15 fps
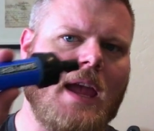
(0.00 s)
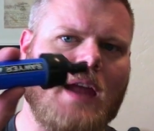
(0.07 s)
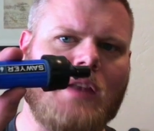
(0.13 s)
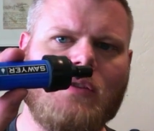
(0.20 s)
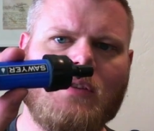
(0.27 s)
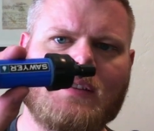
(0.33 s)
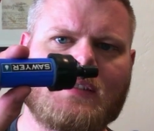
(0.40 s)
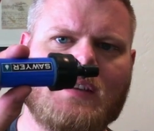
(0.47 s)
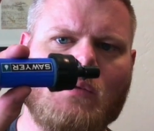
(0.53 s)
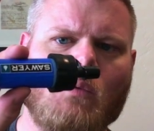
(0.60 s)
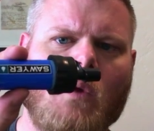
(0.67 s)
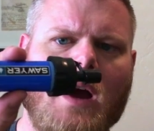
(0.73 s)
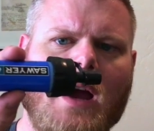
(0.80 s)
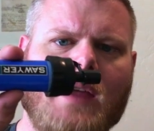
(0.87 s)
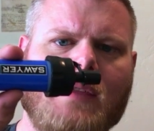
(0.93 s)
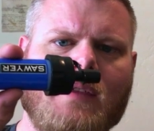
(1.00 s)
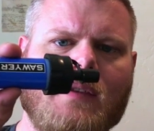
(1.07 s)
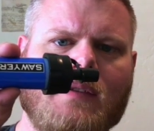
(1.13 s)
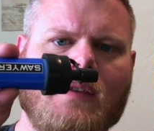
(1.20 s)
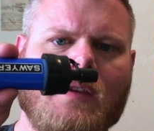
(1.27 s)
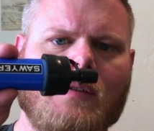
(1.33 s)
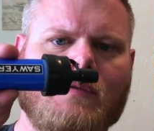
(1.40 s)
And you can see why.
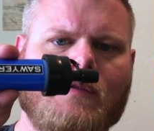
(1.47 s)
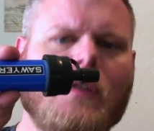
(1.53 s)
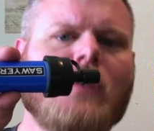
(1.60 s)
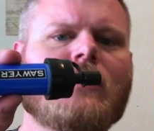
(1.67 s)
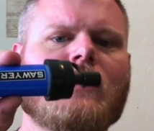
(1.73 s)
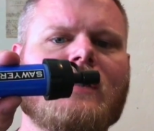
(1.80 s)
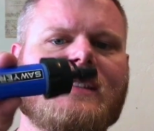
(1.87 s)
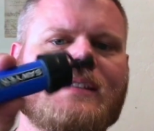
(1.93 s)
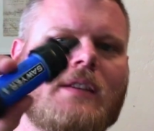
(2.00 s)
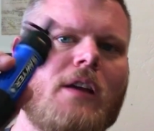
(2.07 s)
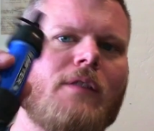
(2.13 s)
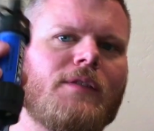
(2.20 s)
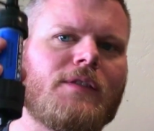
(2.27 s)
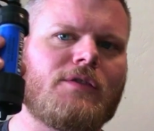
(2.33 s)
The filter itself